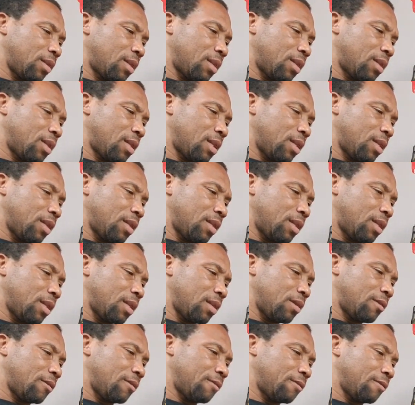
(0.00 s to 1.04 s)
9, 10.
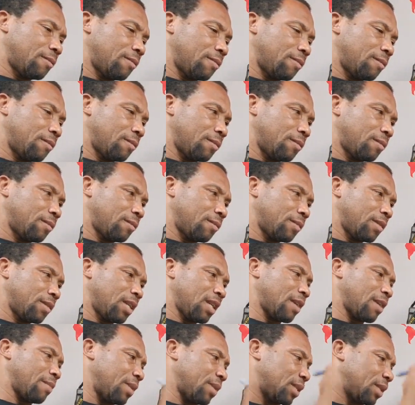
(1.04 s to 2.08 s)
I think
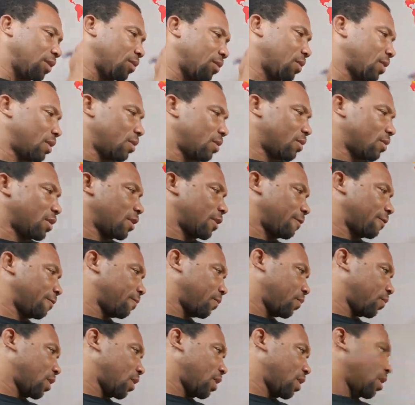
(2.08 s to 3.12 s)
I'm missing 1. Hold on.
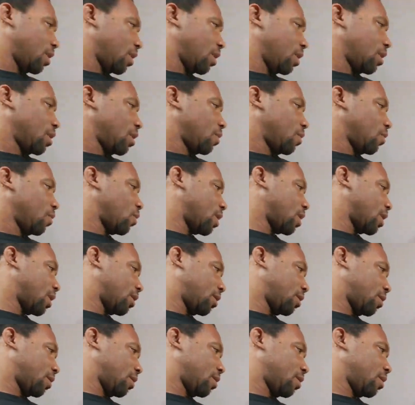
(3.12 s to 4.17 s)

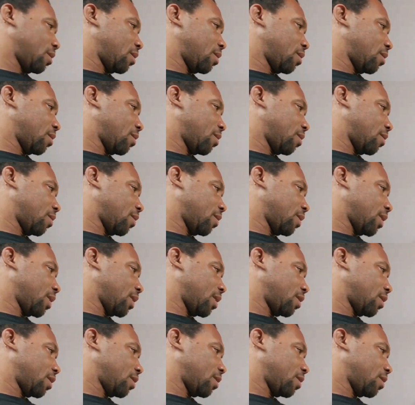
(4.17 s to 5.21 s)
1. Okay,
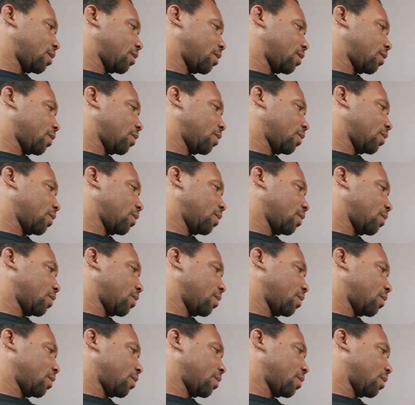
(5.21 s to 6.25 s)
that's 2.
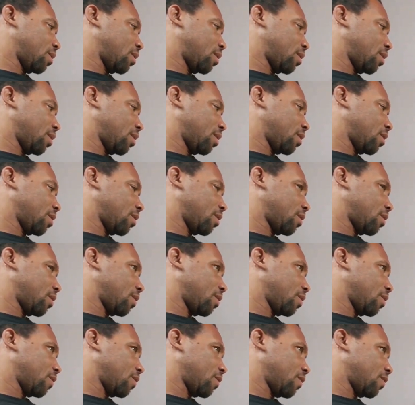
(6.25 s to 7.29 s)
That's
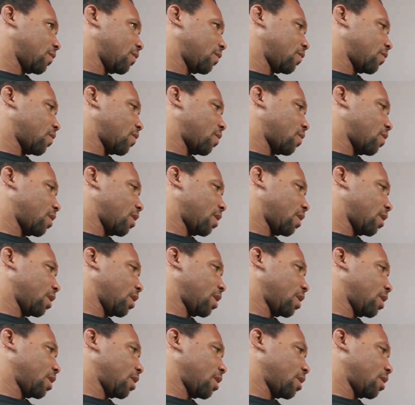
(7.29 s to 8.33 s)
4.
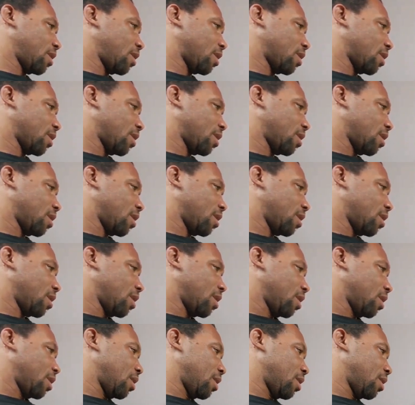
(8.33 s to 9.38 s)
Yeah.
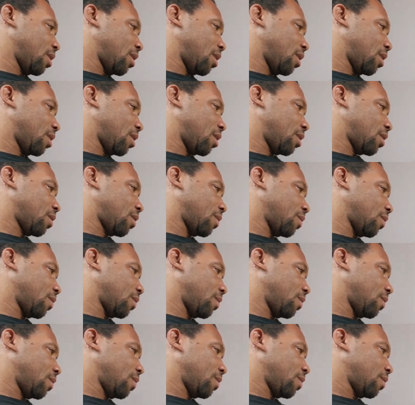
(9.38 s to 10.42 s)
I got
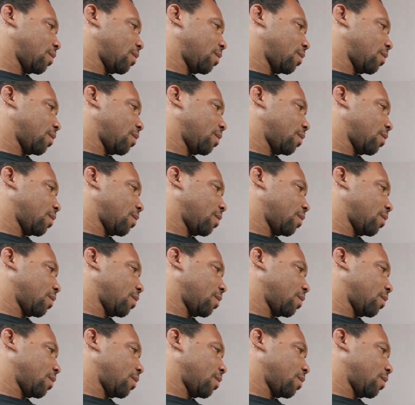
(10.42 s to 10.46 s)
2.